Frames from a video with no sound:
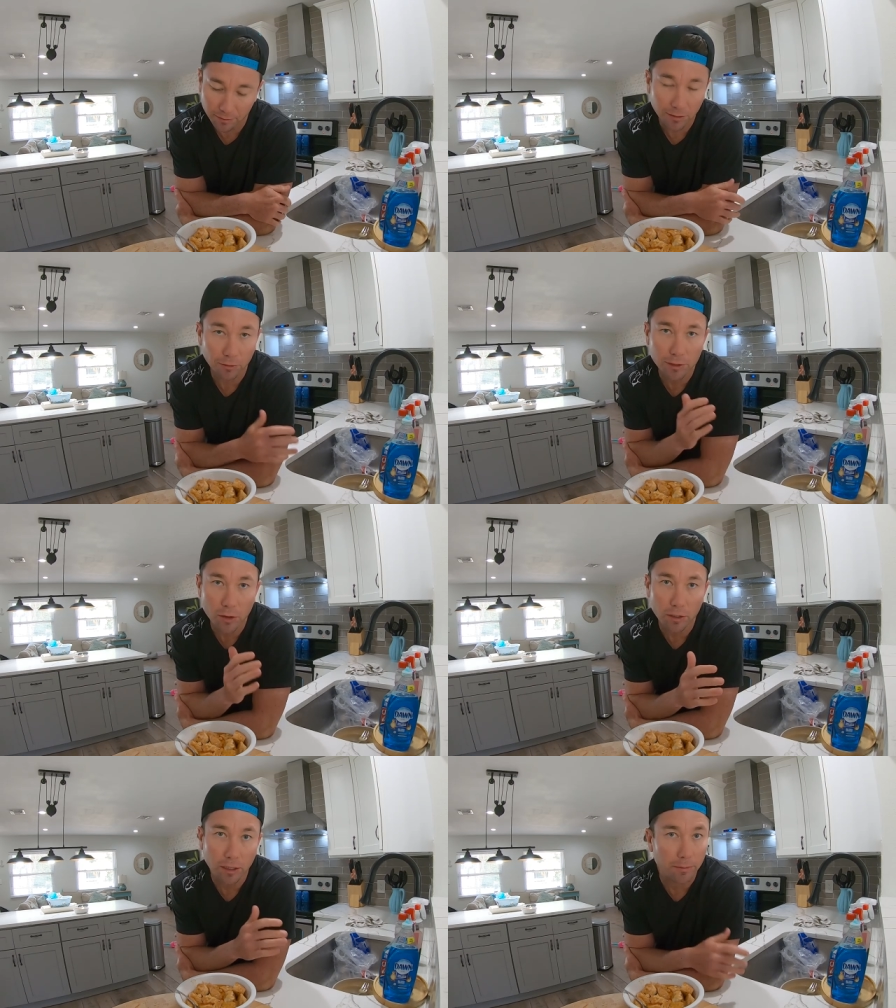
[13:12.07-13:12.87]
Little
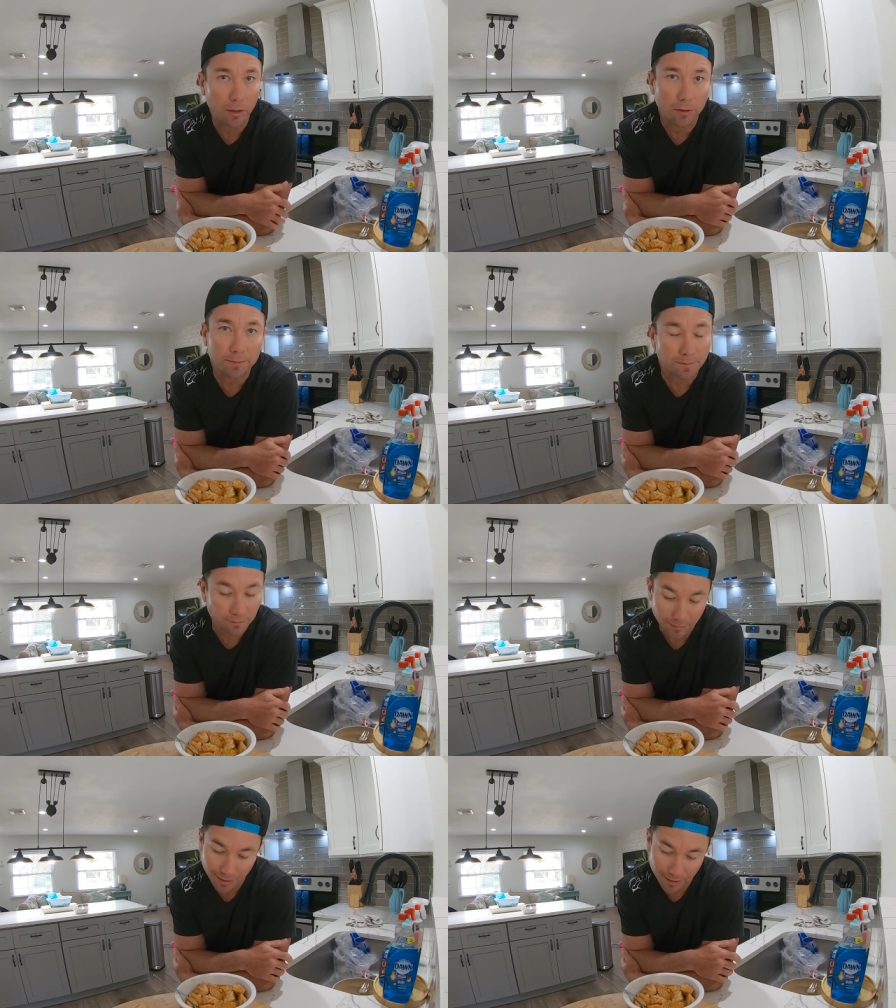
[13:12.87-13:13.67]
coconut milk,
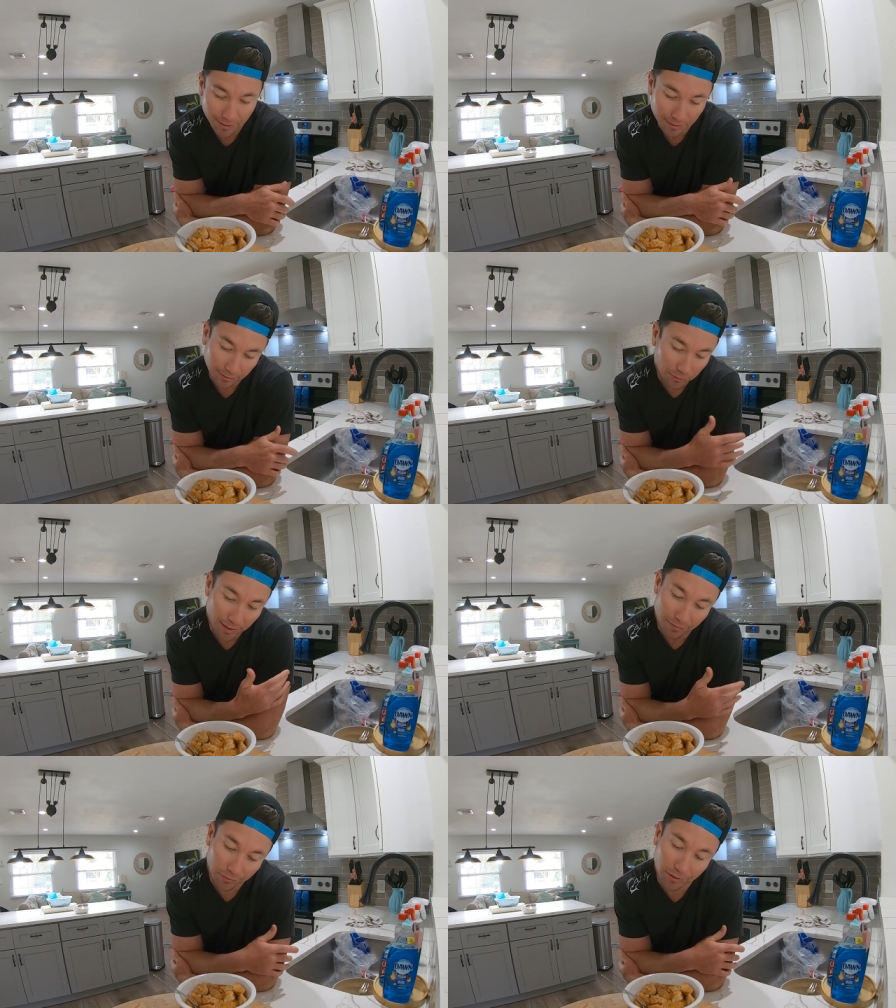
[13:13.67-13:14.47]

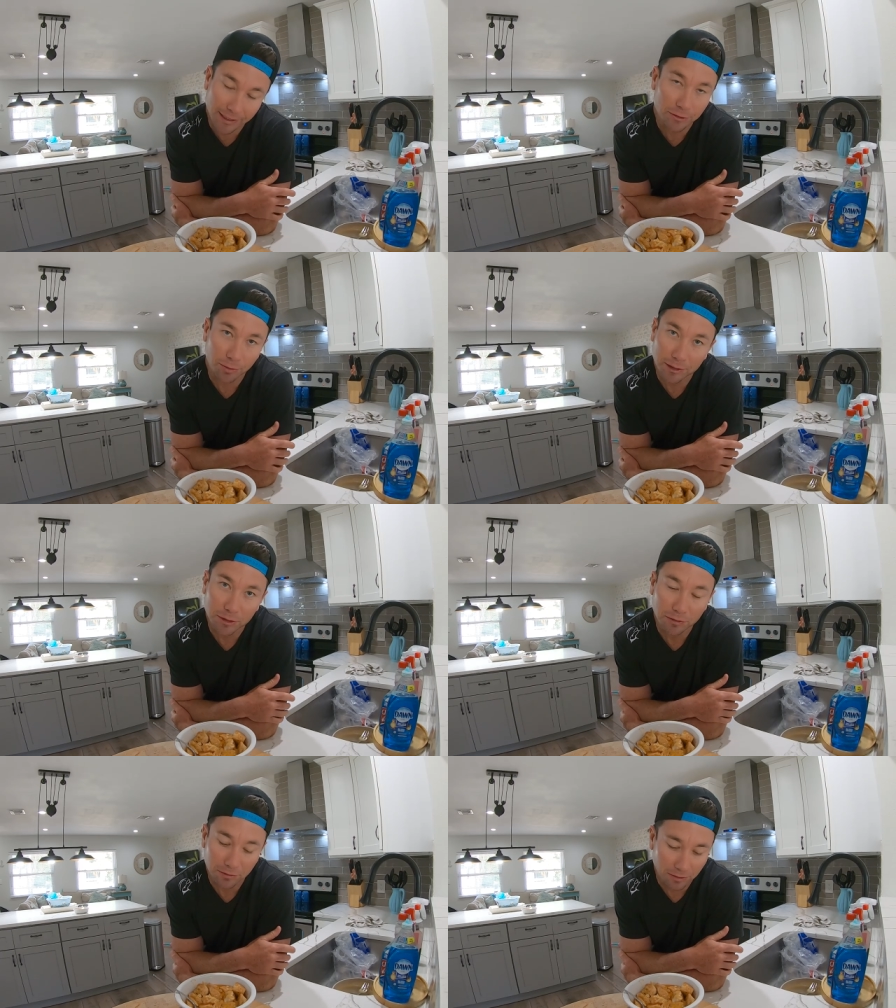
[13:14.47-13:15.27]
little Everglades
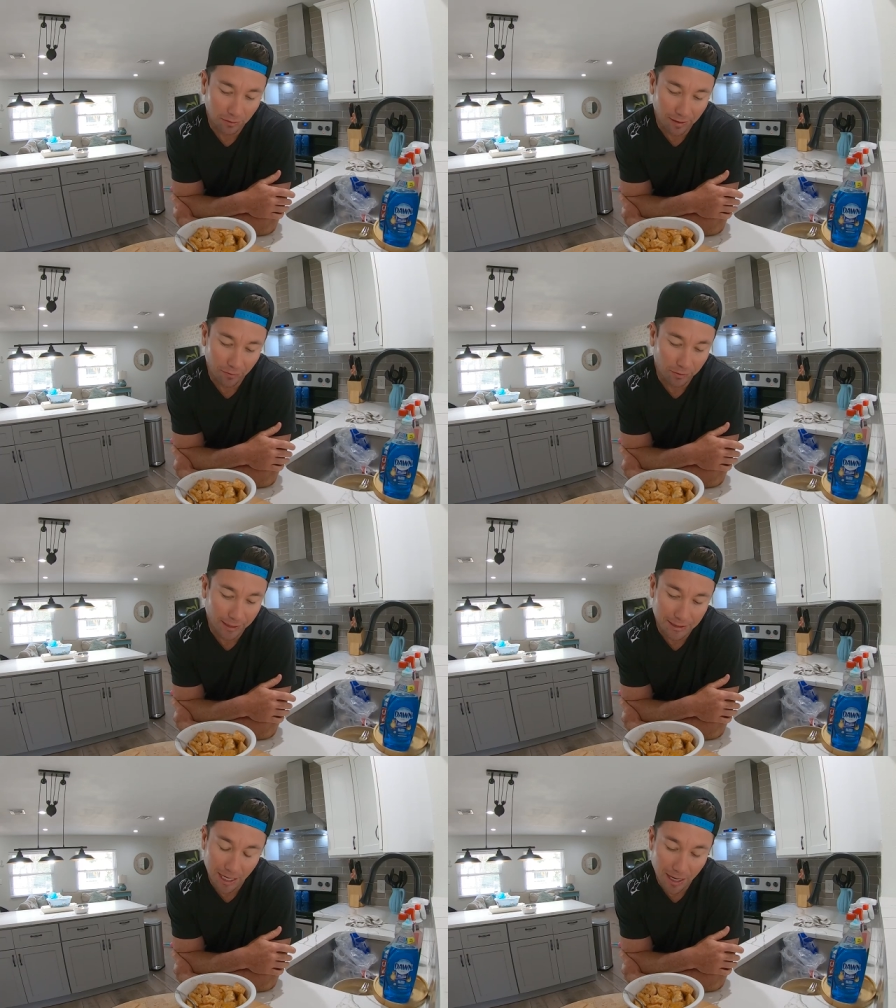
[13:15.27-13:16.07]
original, little
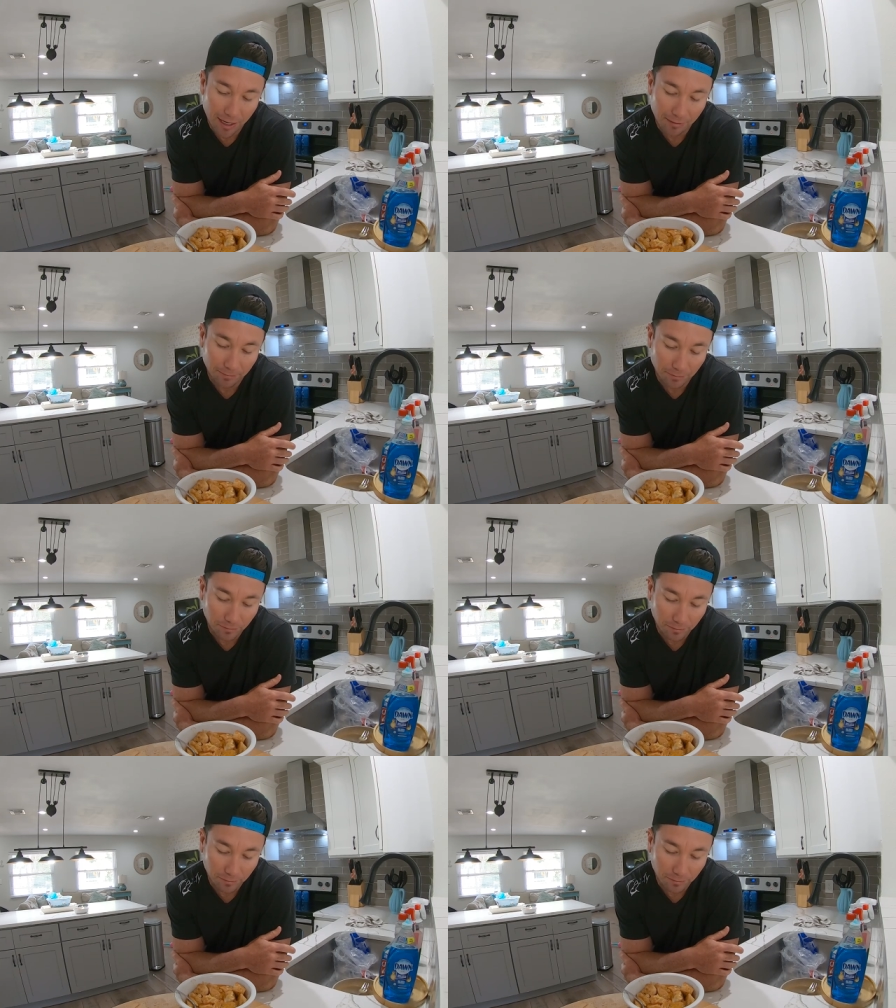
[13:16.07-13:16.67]
Everglades heat,